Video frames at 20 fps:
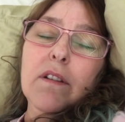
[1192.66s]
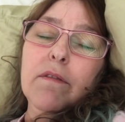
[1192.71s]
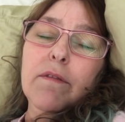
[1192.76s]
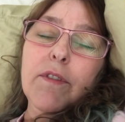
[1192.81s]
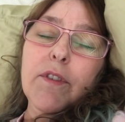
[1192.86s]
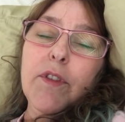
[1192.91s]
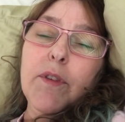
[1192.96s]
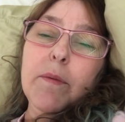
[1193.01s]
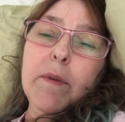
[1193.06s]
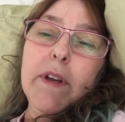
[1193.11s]

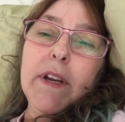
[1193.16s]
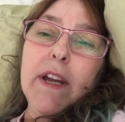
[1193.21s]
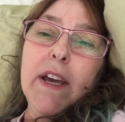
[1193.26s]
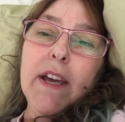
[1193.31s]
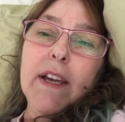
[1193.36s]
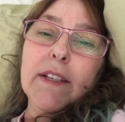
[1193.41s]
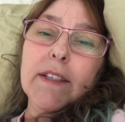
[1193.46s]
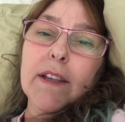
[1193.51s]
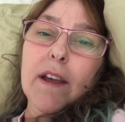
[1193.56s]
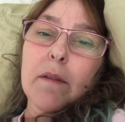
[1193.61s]
for three
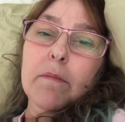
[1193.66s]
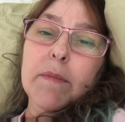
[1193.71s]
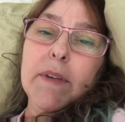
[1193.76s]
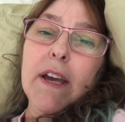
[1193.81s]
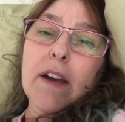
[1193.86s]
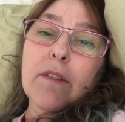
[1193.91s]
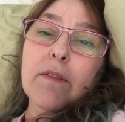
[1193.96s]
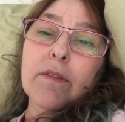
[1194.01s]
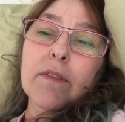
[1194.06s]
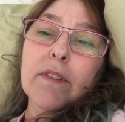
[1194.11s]
days i'm
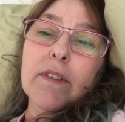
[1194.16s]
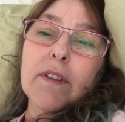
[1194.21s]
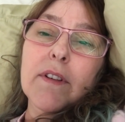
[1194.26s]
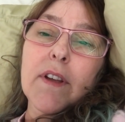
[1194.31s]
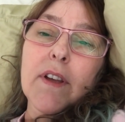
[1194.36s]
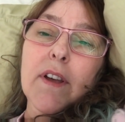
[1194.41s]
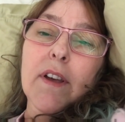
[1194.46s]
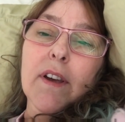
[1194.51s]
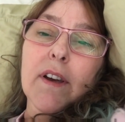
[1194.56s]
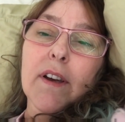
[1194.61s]
down
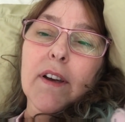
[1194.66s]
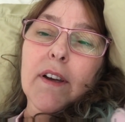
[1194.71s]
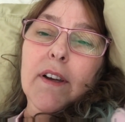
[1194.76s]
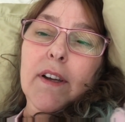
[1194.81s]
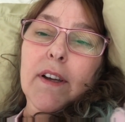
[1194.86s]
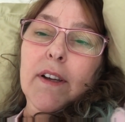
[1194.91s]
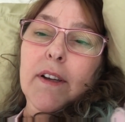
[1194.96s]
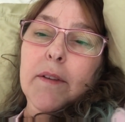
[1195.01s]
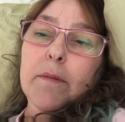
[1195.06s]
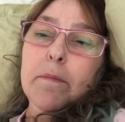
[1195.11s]

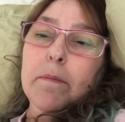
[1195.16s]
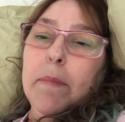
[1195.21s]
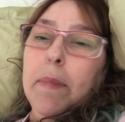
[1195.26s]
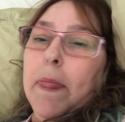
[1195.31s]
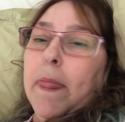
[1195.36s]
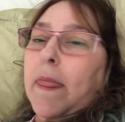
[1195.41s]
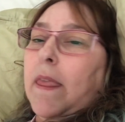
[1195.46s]
um,